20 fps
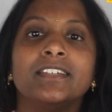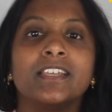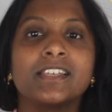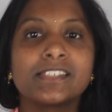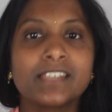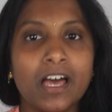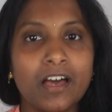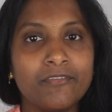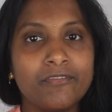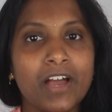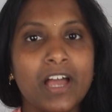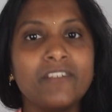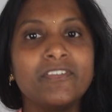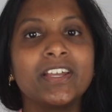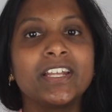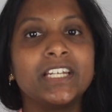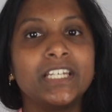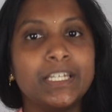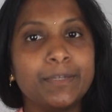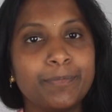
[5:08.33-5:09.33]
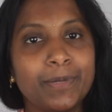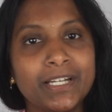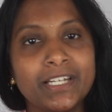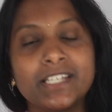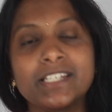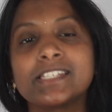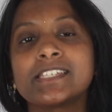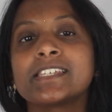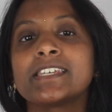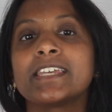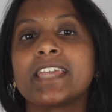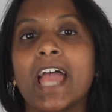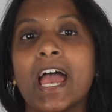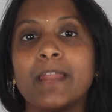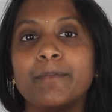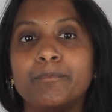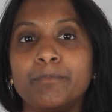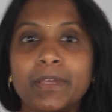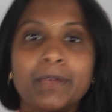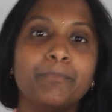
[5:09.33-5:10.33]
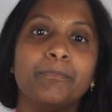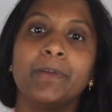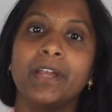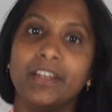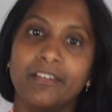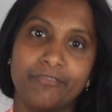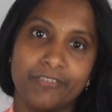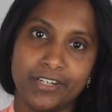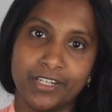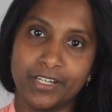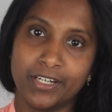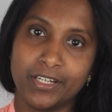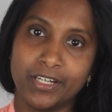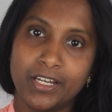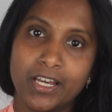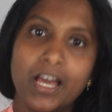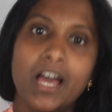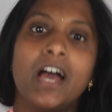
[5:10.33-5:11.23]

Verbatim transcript: the surviving dependents can be benefited.